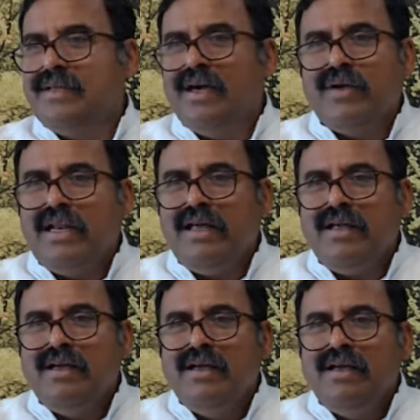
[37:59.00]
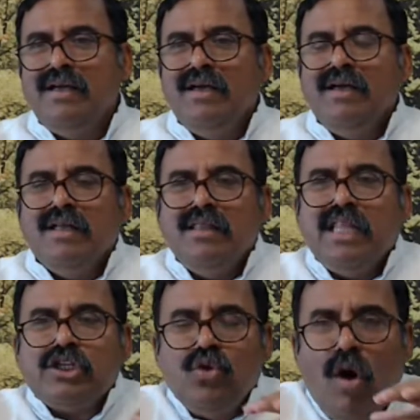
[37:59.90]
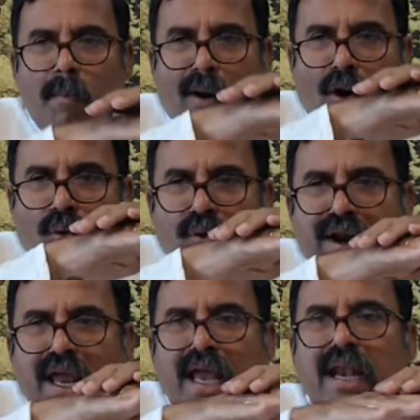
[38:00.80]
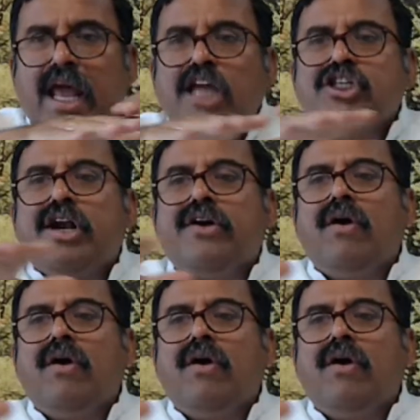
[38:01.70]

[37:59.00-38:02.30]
Are you clear? There is no boundary in nature at